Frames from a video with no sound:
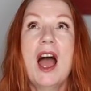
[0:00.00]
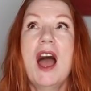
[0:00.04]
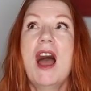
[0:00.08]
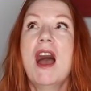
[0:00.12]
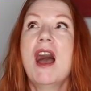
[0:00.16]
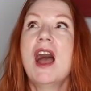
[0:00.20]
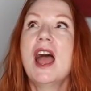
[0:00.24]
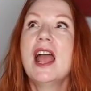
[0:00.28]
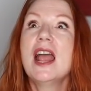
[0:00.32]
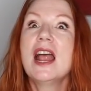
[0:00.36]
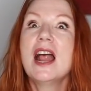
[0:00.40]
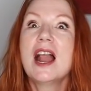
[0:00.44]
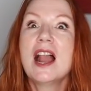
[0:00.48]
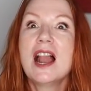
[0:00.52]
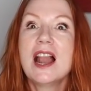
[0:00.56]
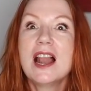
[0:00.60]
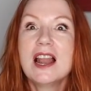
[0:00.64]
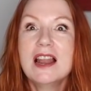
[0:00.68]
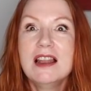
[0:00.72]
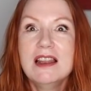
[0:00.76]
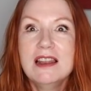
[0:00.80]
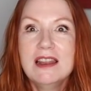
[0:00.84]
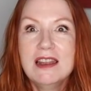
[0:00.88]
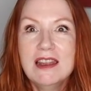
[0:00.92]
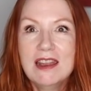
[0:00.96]
I
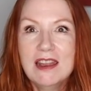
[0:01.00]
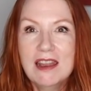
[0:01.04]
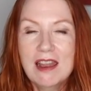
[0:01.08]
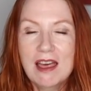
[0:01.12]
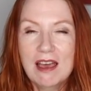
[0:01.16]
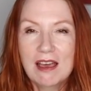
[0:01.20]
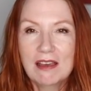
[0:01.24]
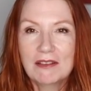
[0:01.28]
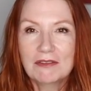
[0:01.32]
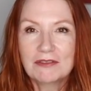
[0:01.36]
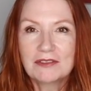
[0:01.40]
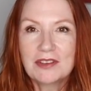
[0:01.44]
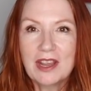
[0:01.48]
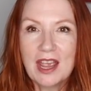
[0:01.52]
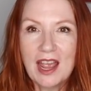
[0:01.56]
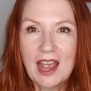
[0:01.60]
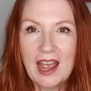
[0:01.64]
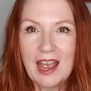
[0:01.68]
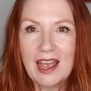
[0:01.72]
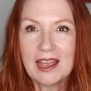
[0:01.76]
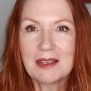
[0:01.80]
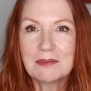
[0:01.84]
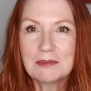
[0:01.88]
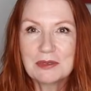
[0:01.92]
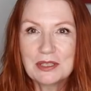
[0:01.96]
loved,
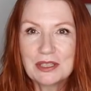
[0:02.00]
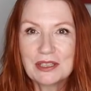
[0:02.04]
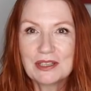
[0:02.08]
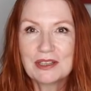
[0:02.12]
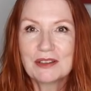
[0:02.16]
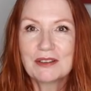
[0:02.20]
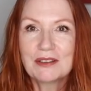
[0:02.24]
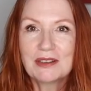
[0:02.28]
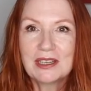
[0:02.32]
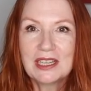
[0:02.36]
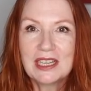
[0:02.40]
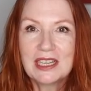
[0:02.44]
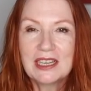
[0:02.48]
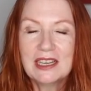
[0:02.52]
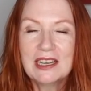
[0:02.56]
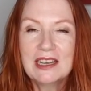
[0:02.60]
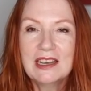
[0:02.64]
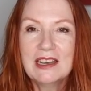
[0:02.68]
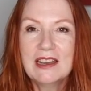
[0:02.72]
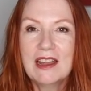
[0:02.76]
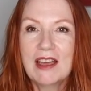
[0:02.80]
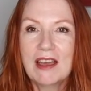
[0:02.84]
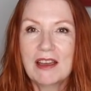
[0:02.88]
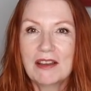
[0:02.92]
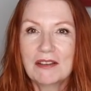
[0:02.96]
absolutely
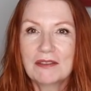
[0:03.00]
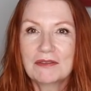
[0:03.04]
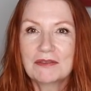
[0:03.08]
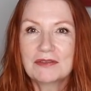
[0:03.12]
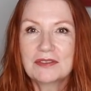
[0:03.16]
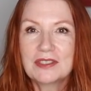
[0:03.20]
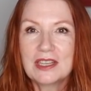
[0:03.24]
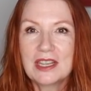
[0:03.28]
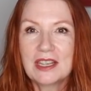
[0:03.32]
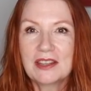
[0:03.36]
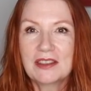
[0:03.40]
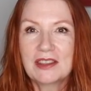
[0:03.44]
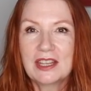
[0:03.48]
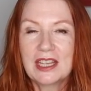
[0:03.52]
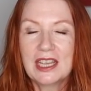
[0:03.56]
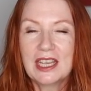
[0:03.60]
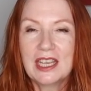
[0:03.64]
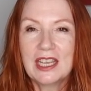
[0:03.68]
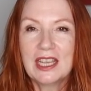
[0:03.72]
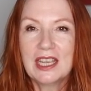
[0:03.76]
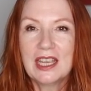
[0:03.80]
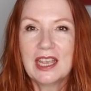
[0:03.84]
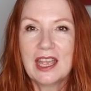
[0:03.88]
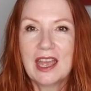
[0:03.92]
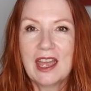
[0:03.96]
loved
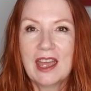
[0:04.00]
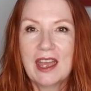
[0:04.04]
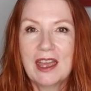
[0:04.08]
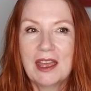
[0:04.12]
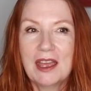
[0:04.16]
the